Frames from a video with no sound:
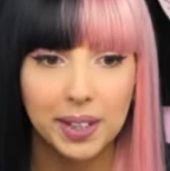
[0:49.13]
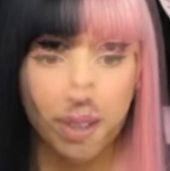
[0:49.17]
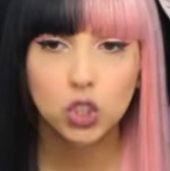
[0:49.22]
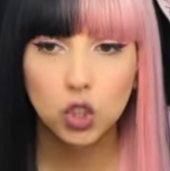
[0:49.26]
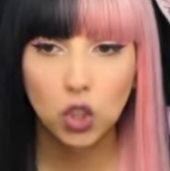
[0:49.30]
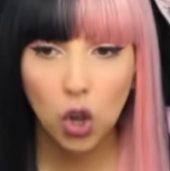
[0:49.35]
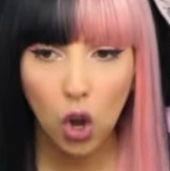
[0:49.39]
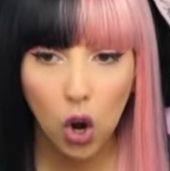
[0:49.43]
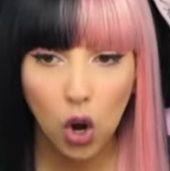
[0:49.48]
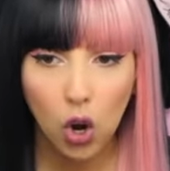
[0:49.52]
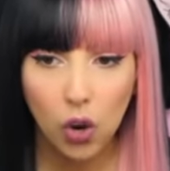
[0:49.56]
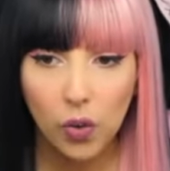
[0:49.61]

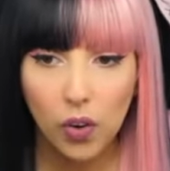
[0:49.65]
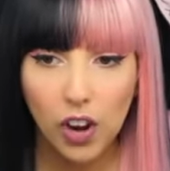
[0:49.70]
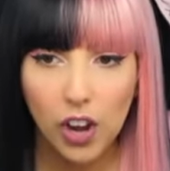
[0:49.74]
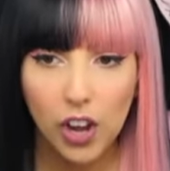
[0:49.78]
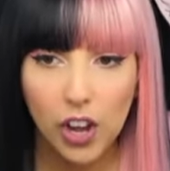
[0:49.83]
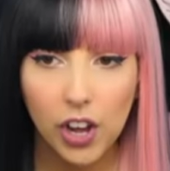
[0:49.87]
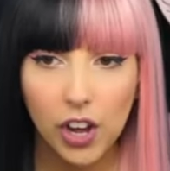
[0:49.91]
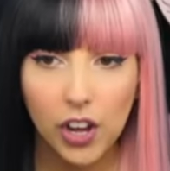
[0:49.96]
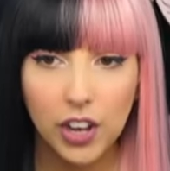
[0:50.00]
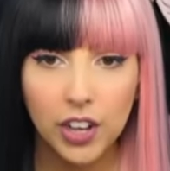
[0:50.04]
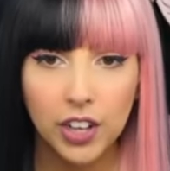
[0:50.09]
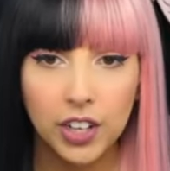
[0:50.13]

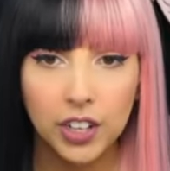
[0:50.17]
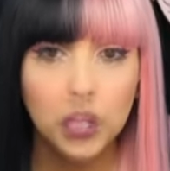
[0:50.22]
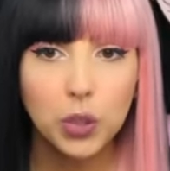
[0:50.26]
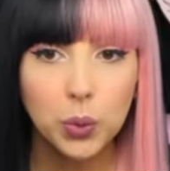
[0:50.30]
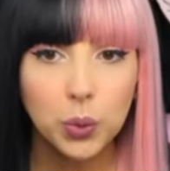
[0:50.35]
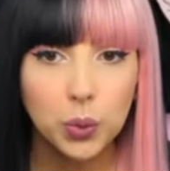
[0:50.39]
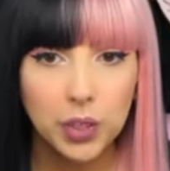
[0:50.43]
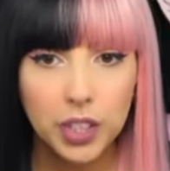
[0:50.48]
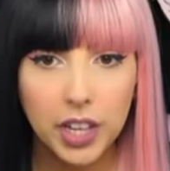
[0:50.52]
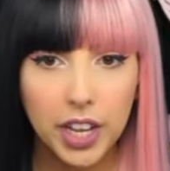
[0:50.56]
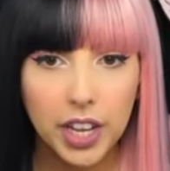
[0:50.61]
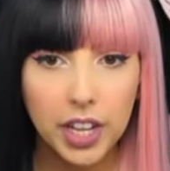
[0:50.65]
Sora,
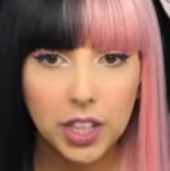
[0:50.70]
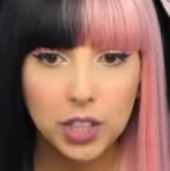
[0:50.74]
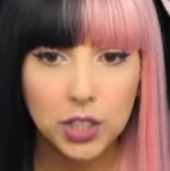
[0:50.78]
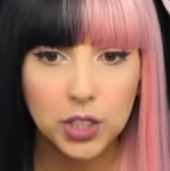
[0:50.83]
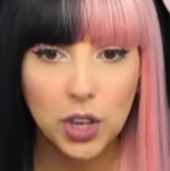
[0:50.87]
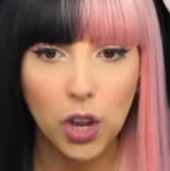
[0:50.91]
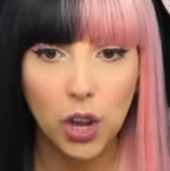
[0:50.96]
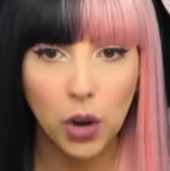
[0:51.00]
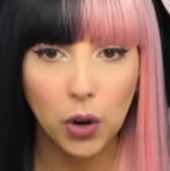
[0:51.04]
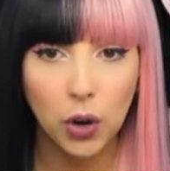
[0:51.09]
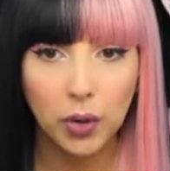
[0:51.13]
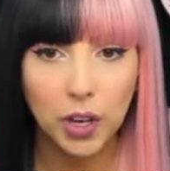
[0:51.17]
you need
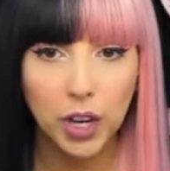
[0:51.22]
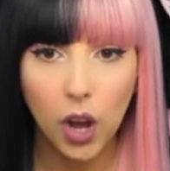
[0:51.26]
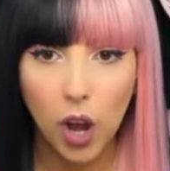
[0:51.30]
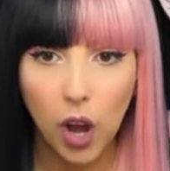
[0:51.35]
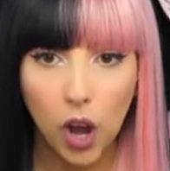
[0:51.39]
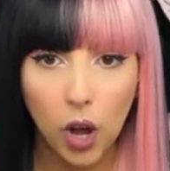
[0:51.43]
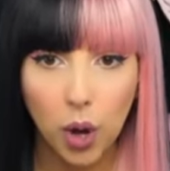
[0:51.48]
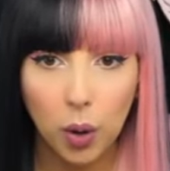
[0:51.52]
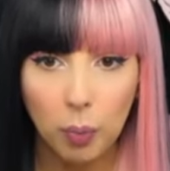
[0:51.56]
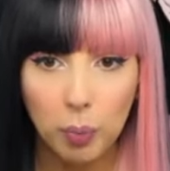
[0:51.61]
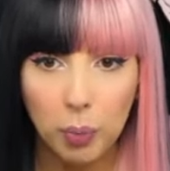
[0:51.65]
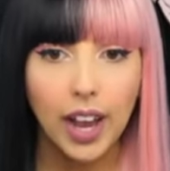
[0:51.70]
to hurry
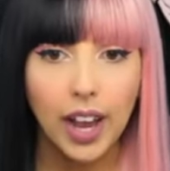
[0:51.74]
up.